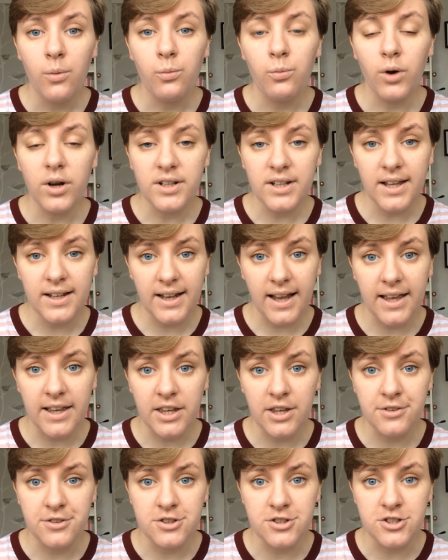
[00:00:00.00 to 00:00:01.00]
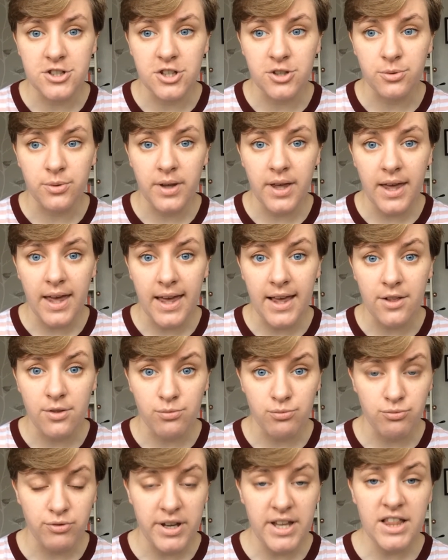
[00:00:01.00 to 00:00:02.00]
What I'd like you to do is
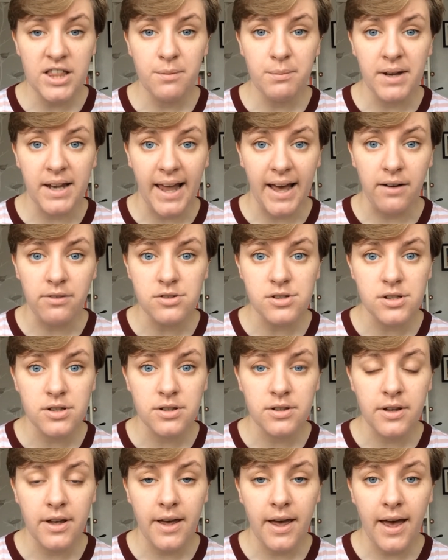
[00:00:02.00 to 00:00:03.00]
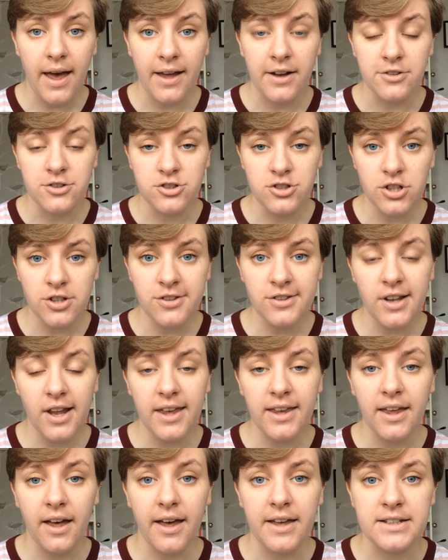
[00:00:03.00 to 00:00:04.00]
read them aloud, and just
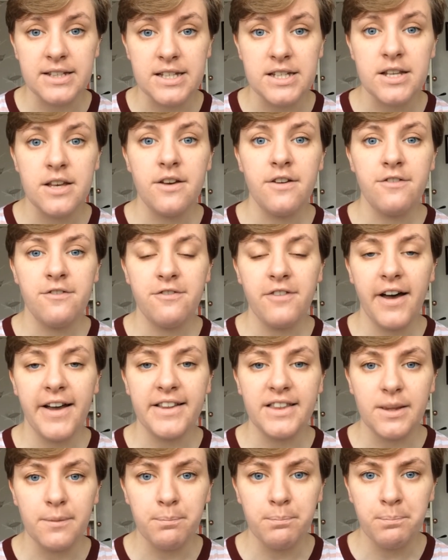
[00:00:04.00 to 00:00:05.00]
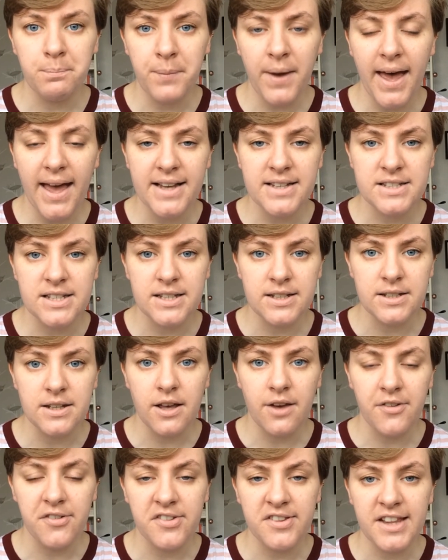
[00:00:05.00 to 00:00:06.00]
like I did, find the pattern
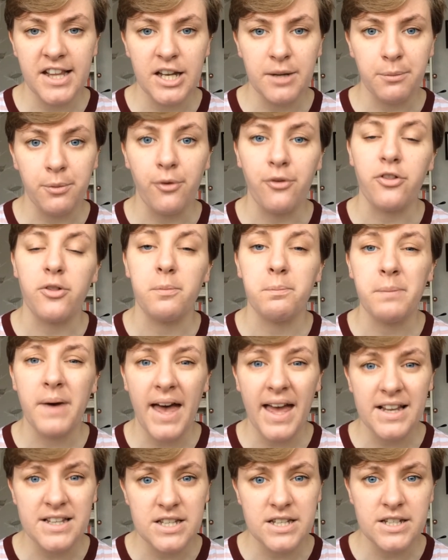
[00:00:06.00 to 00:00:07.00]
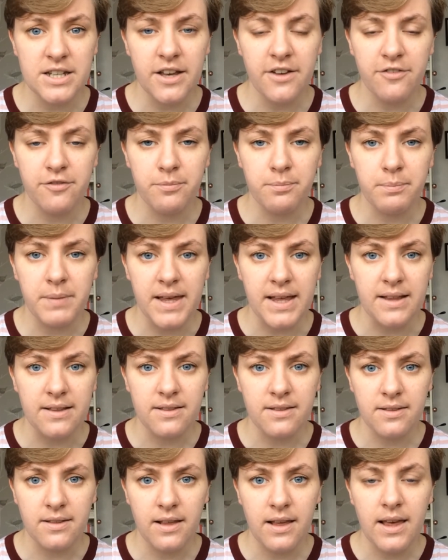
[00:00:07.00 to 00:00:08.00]
of syllables, the pattern of
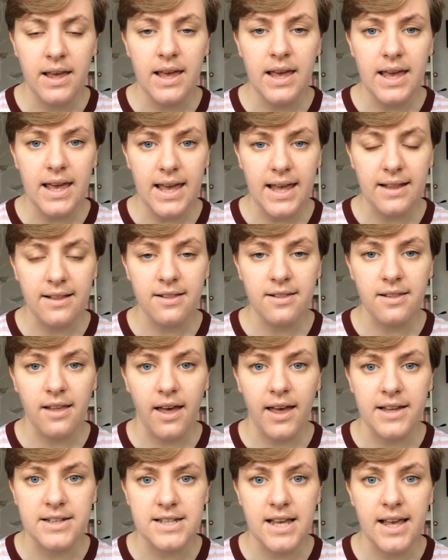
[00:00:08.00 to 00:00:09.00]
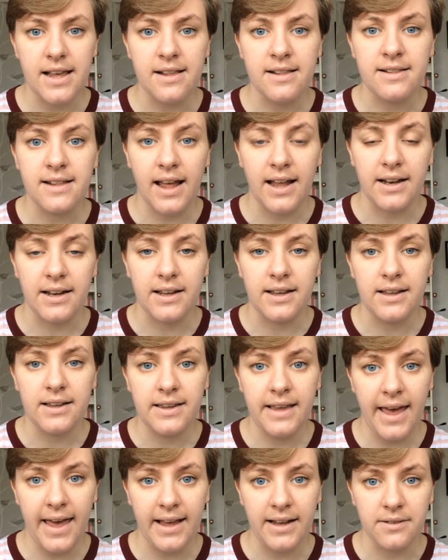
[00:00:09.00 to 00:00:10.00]
beats inside a
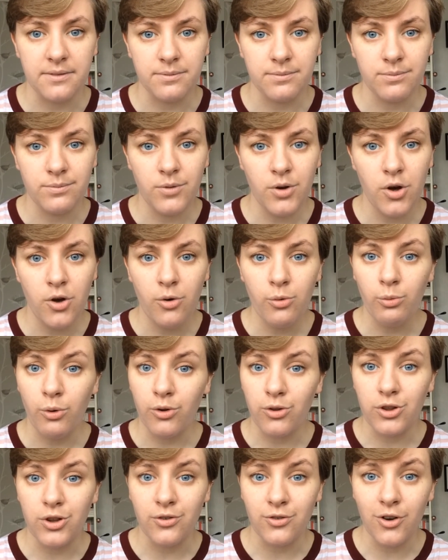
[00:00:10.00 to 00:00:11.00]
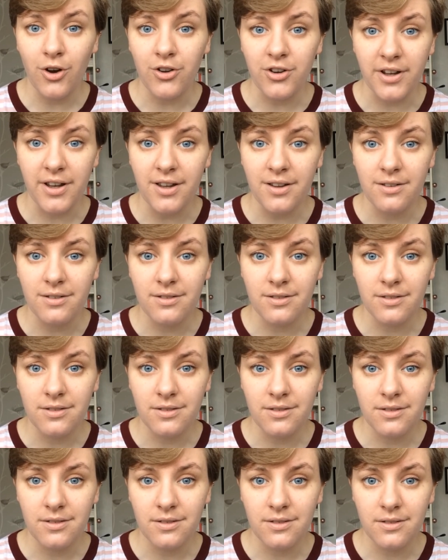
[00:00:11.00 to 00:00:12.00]
cinquain. Once you've got it,
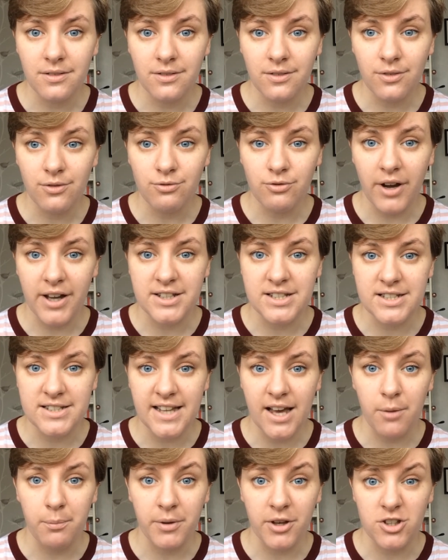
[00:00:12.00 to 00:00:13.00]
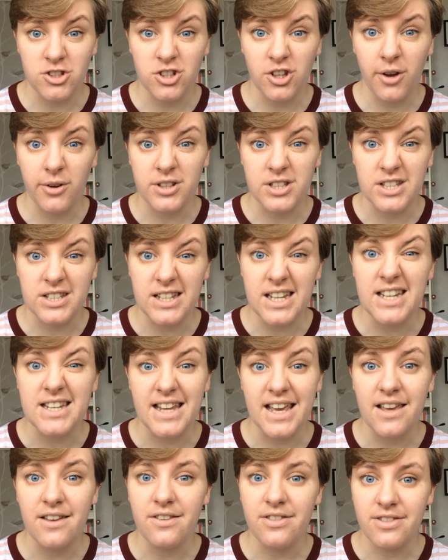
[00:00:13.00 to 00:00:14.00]
write it down because you're going to need
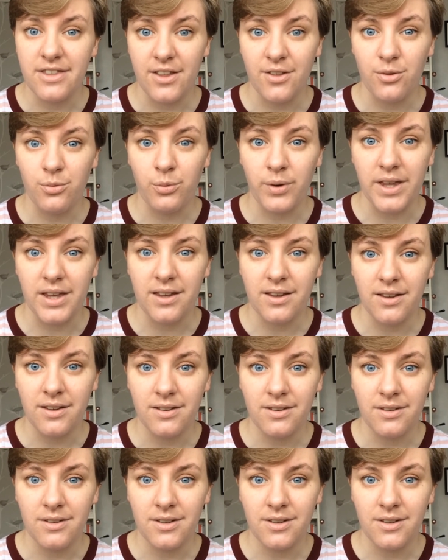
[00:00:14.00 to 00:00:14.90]
it this week.